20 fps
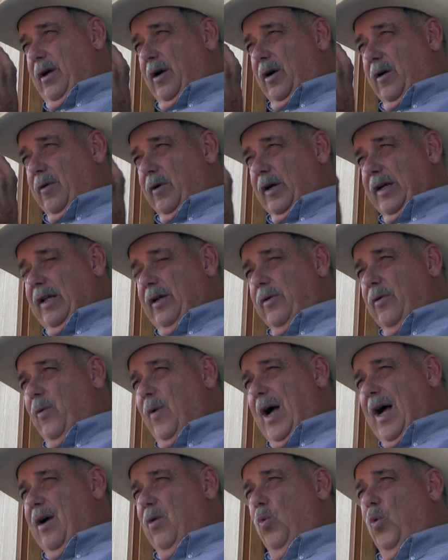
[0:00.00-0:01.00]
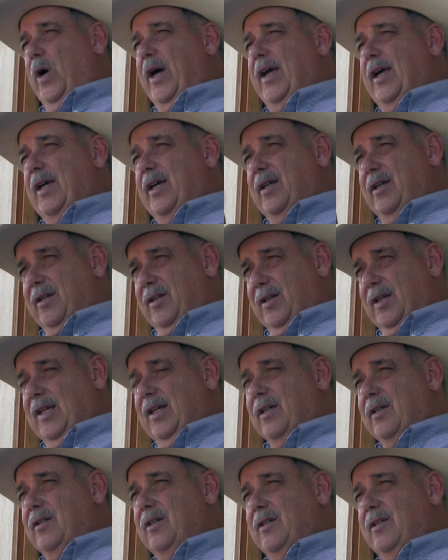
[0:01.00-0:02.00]
are in the right way to
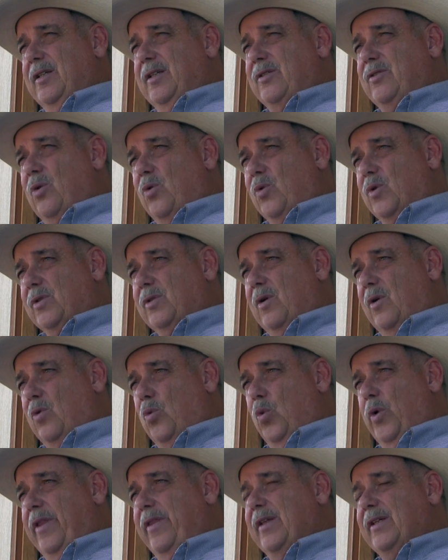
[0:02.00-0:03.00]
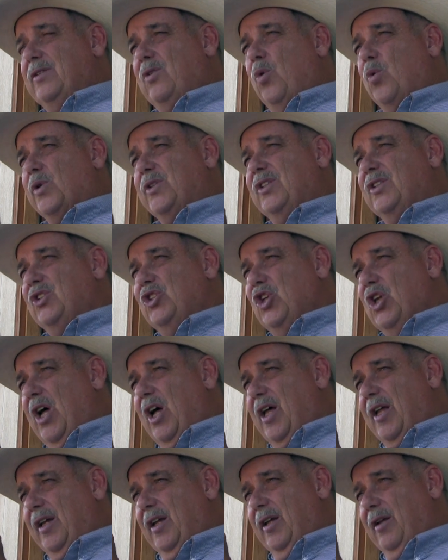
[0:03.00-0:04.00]
get to this horse or whether this horse is
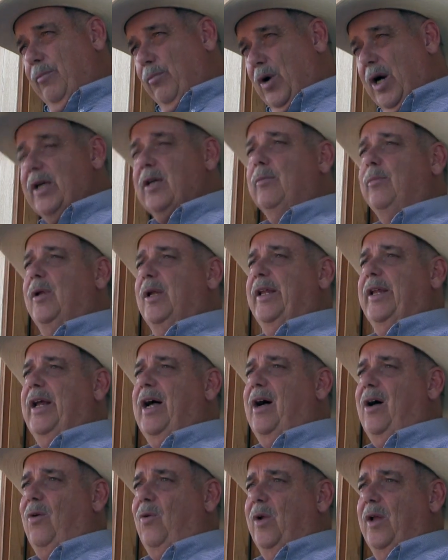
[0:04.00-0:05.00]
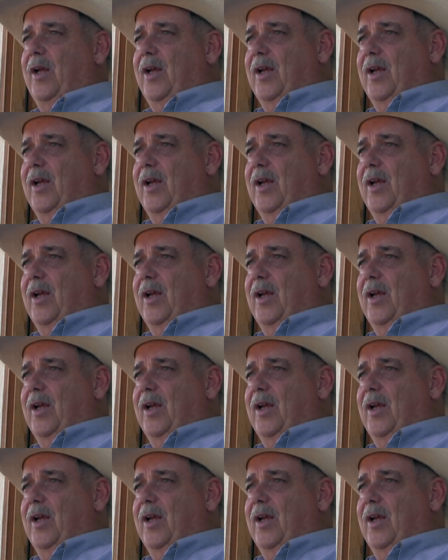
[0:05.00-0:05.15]
not breakable at all.